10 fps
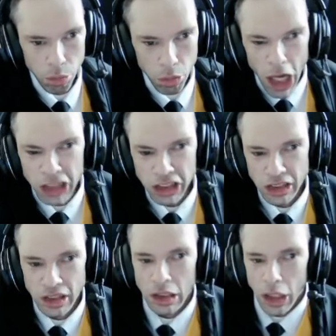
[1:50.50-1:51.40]
right?
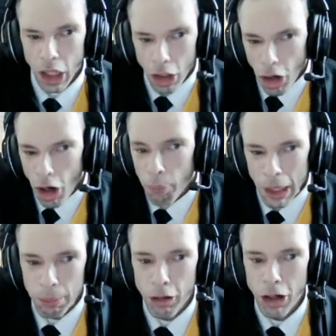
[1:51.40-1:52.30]
A lot of
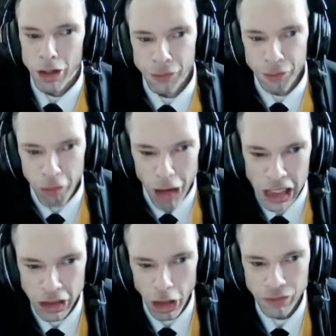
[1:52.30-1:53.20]
people are
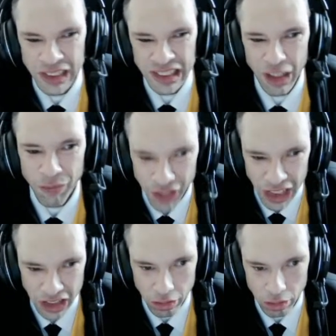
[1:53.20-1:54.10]
afraid of
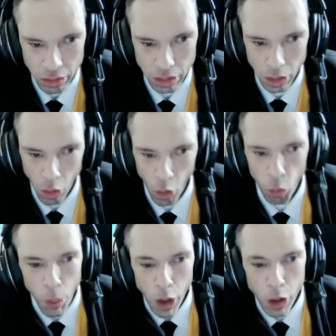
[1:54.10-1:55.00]
something
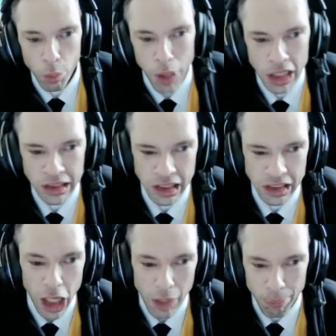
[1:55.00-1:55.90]
more worse
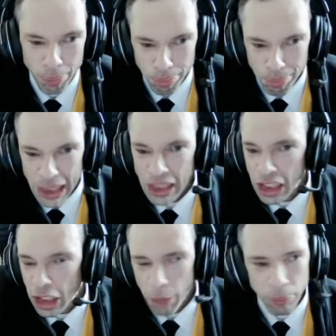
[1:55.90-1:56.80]
than me
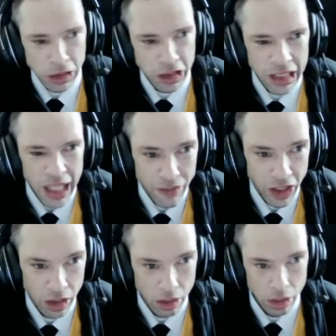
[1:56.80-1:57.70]
and her put
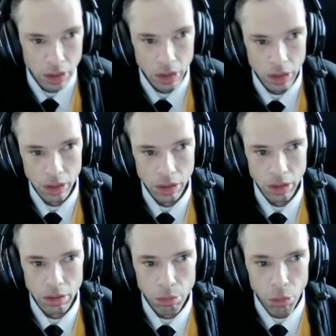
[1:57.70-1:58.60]
together,
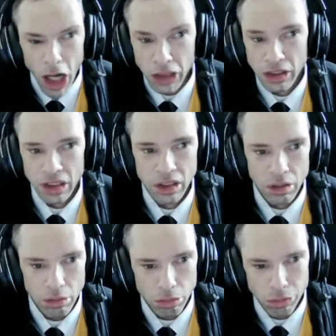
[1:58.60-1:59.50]
right?
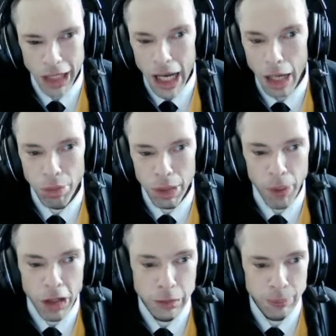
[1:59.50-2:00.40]
Yeah, we're
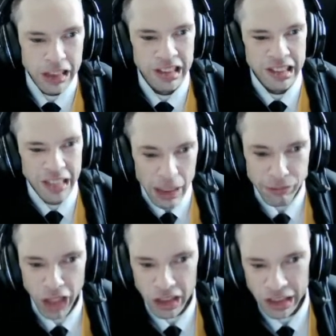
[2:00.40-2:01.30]
supposed to be the
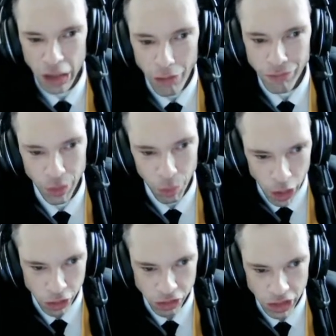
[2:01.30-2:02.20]
saviors of the
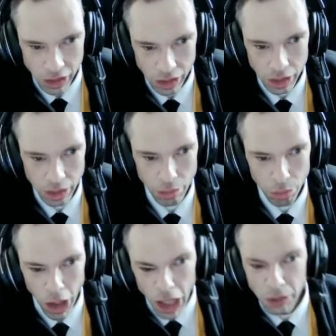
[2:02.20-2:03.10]
world,
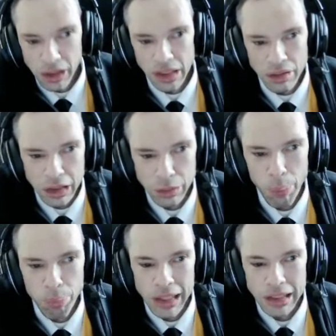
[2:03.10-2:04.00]
right? Because
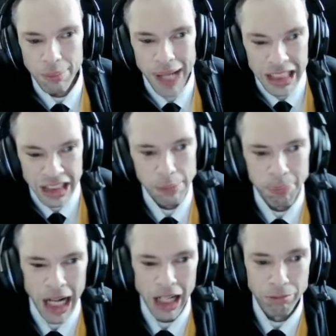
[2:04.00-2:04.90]
we bring the magic
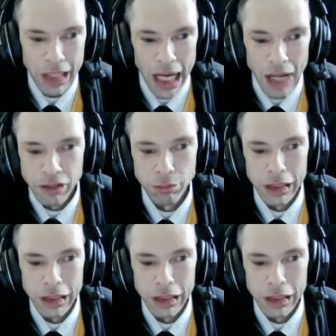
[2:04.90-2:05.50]
back and we have to